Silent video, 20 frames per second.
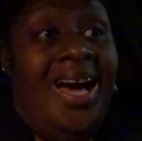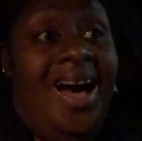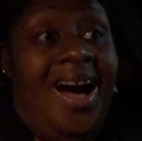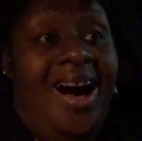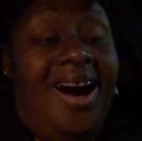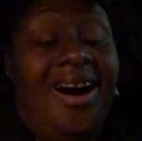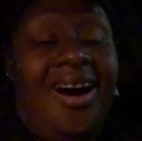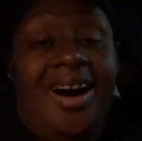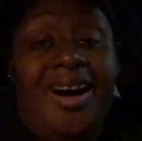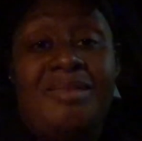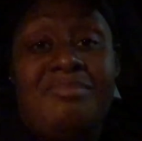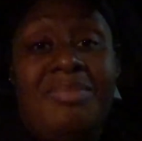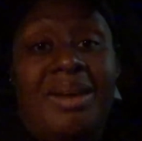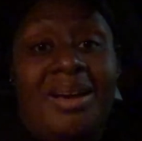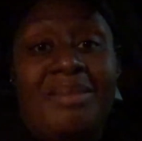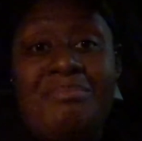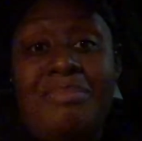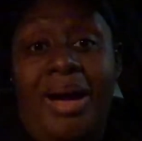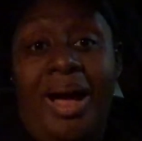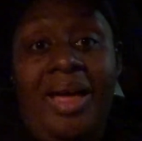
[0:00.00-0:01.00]

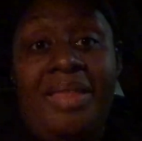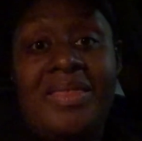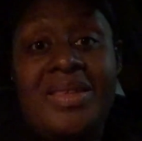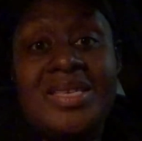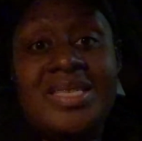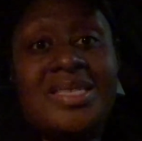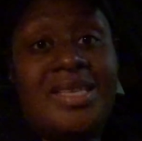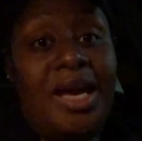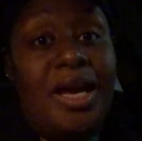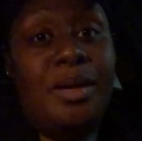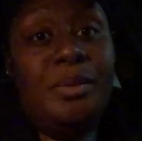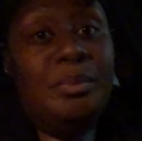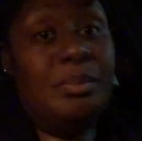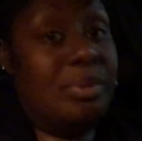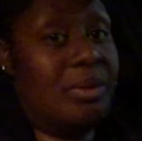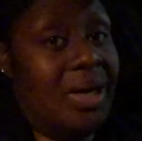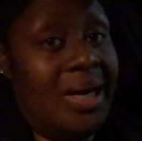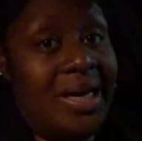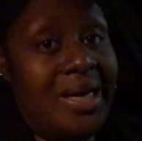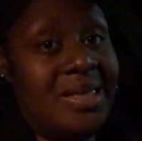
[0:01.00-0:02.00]
I buy the same
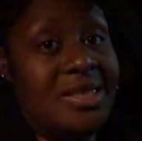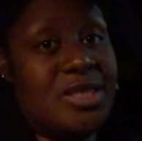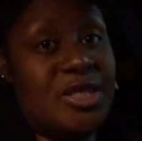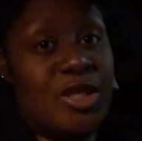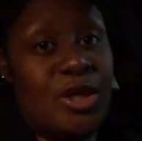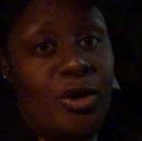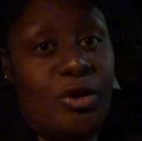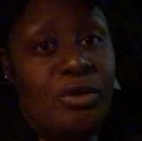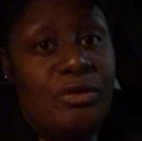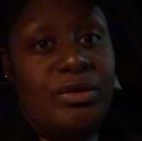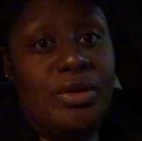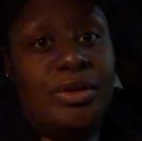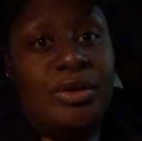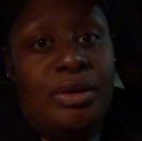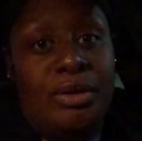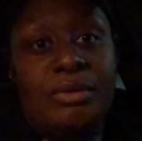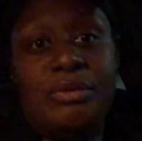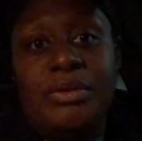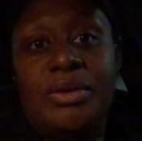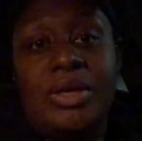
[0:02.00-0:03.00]
brands over and
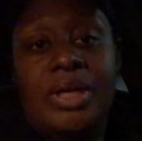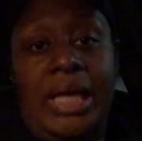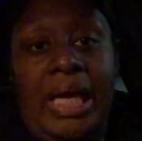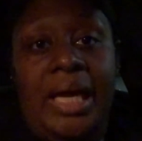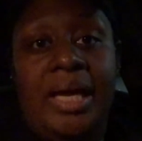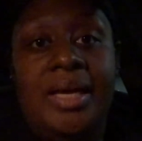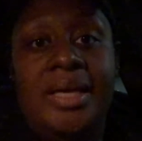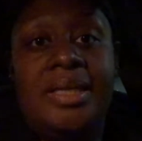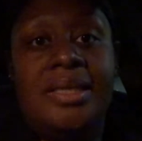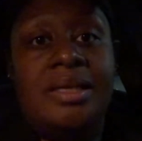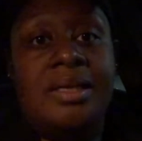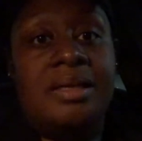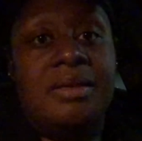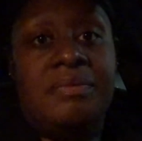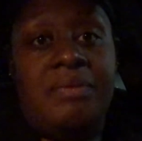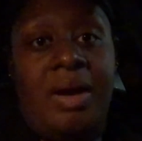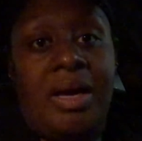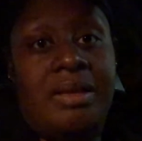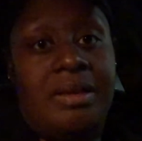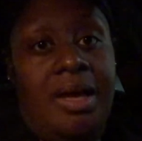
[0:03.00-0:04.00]
over again
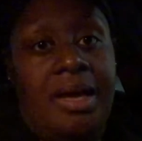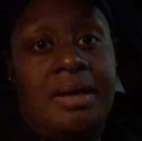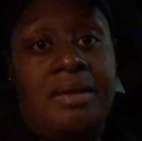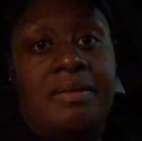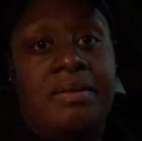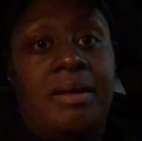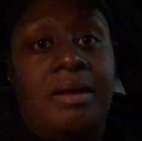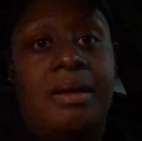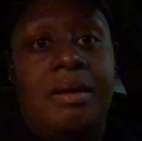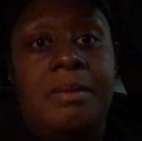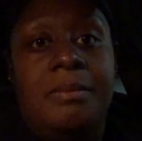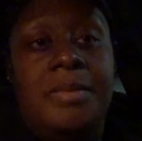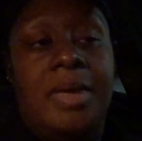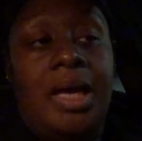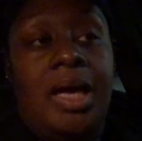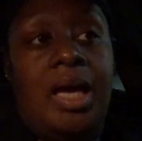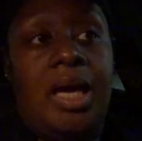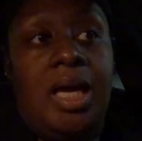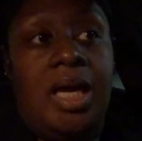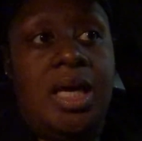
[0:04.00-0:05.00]
if I like them,
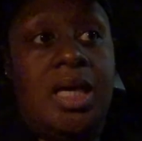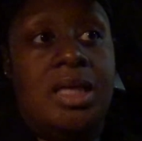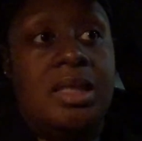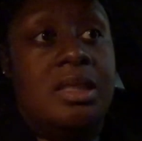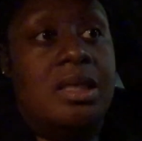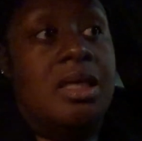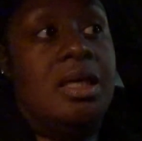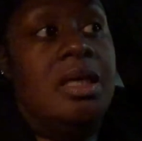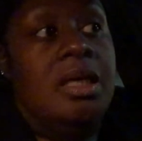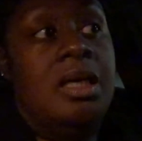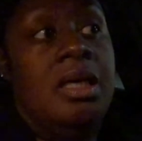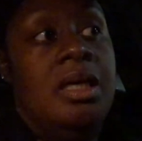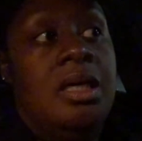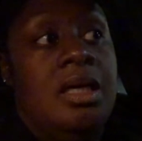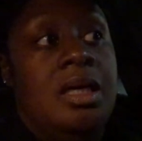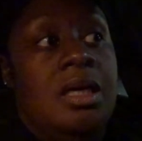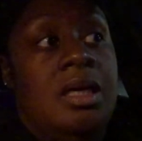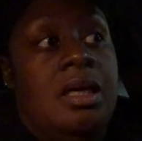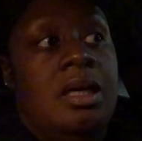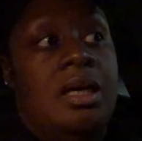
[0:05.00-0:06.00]
and
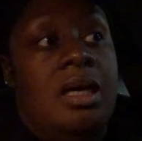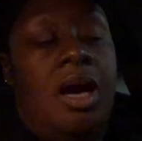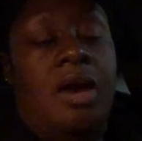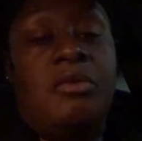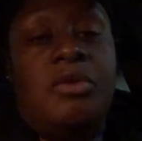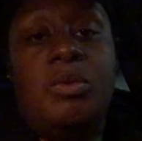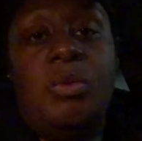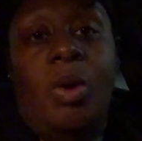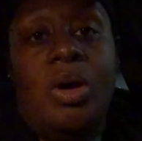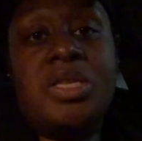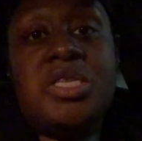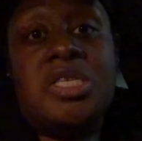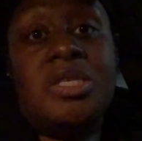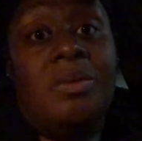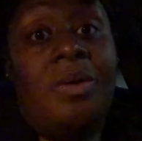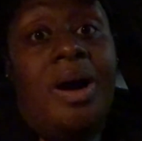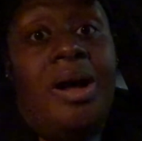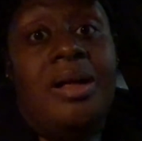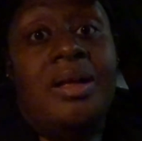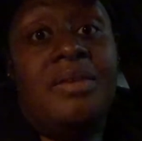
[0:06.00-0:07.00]
every once in
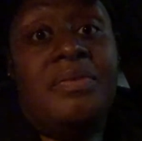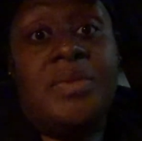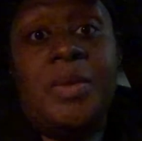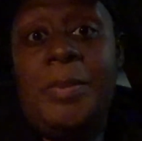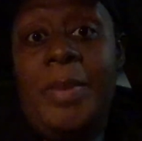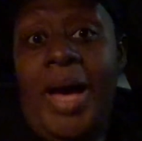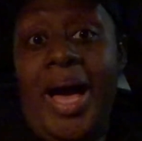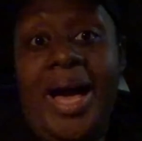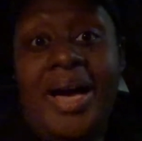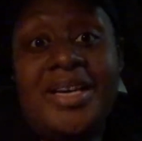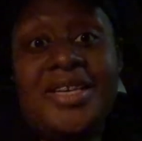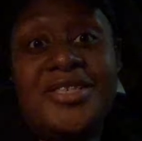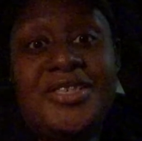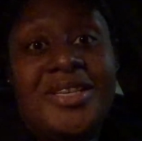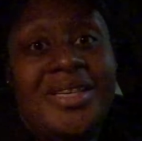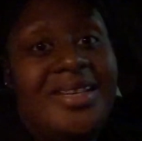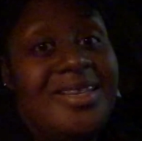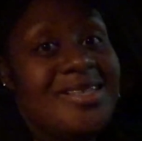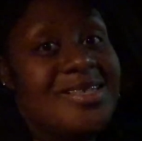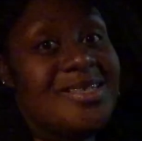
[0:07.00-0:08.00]
a while, if the
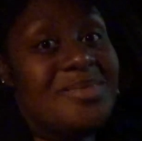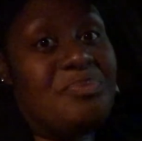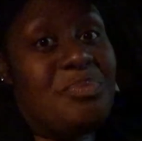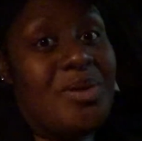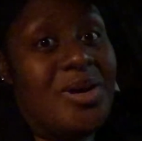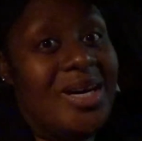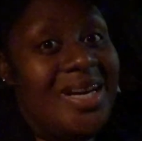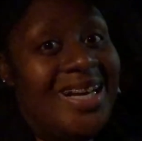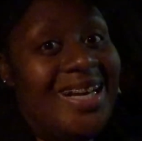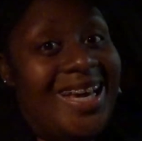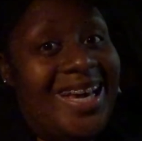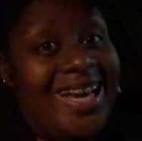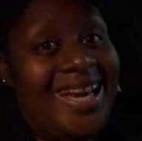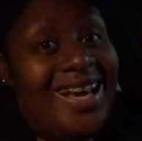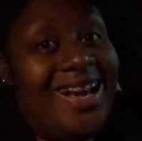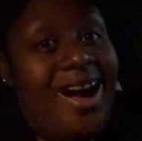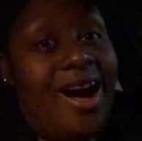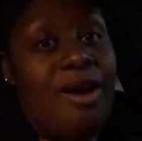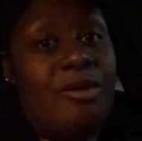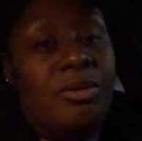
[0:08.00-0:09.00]
packaging is
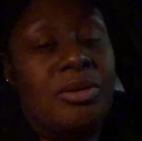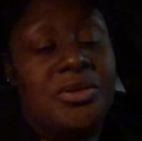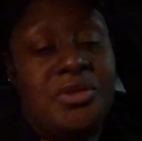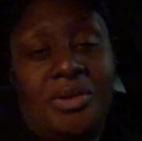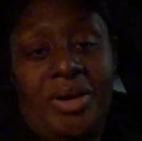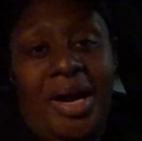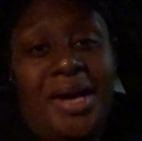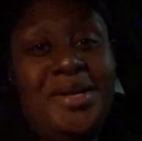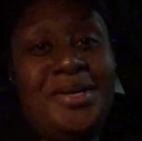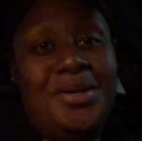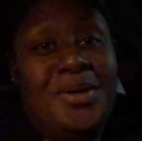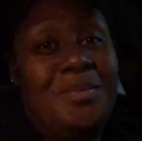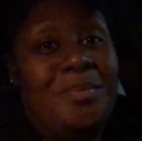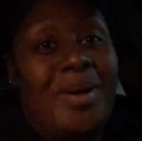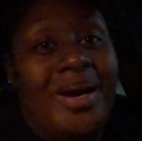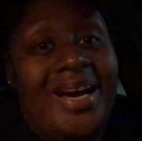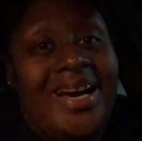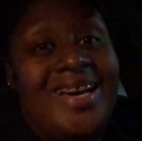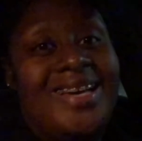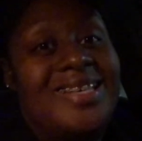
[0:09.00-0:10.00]
pretty, I will try new
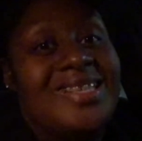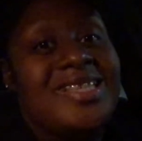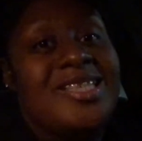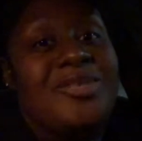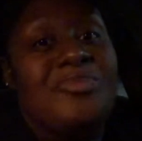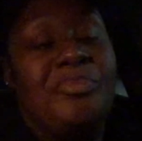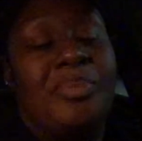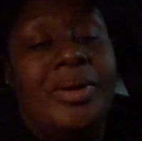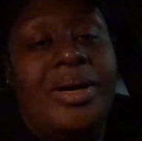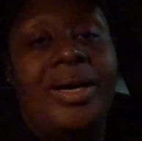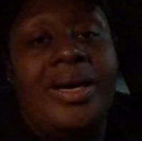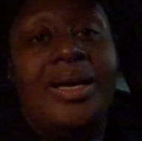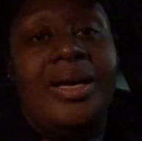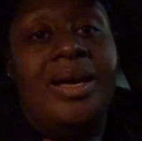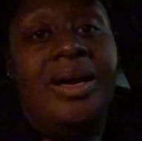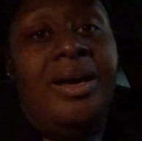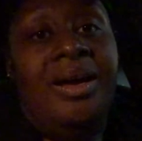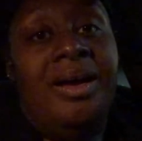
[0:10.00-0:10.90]
brands, but